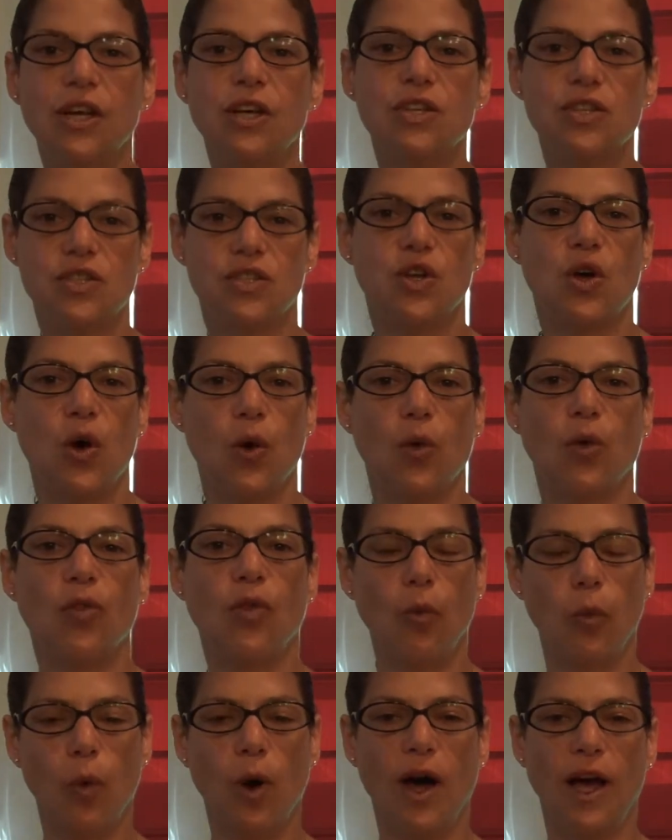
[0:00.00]
So
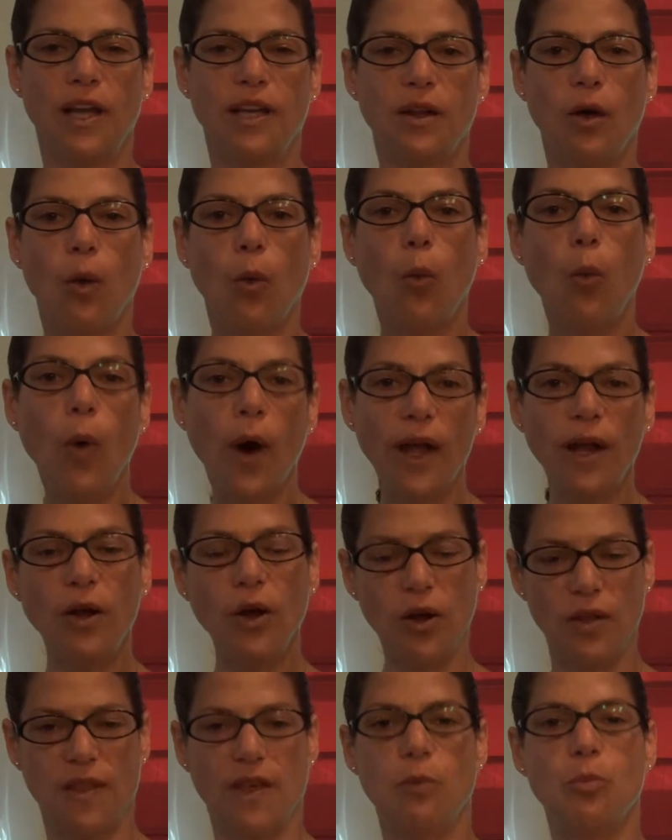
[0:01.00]
the what. What
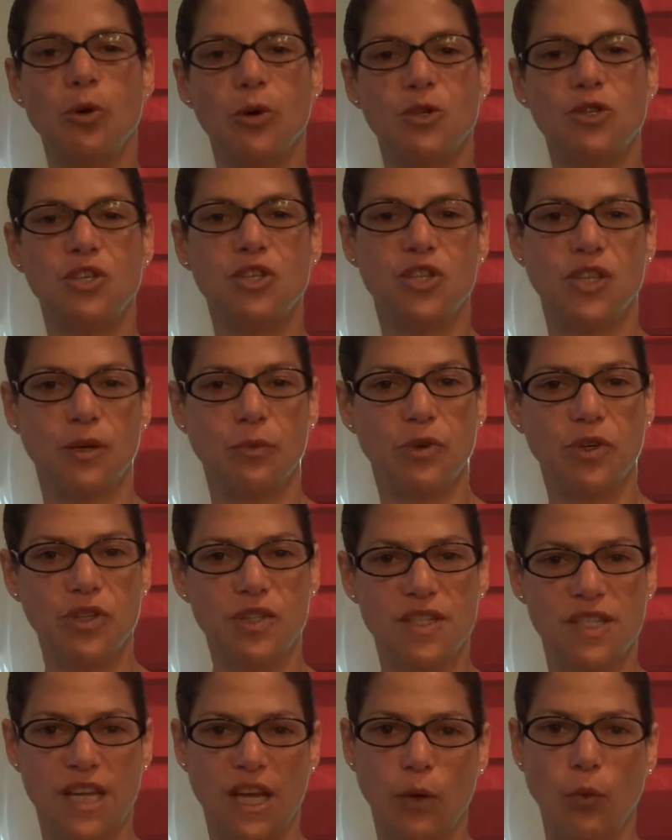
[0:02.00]
are they purchasing real
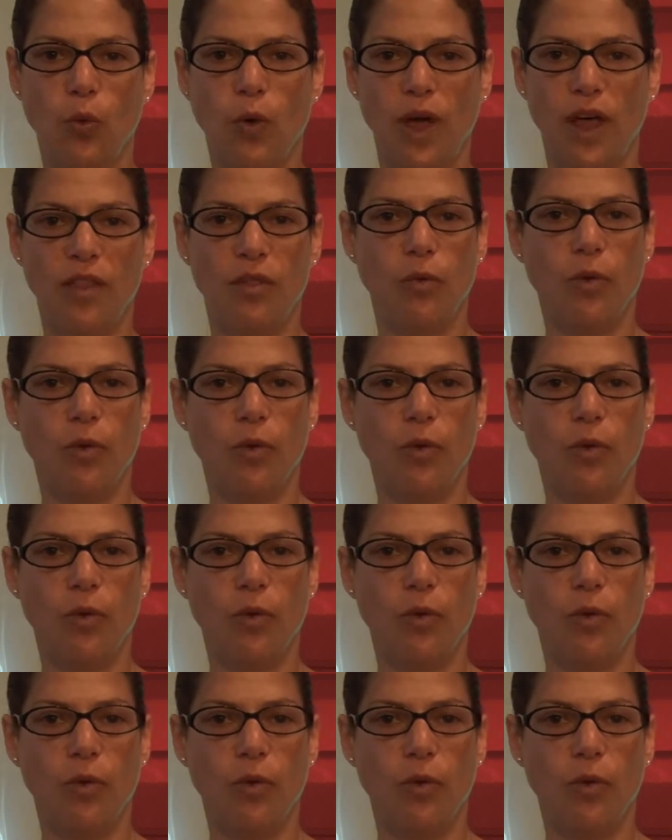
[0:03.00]
estate with?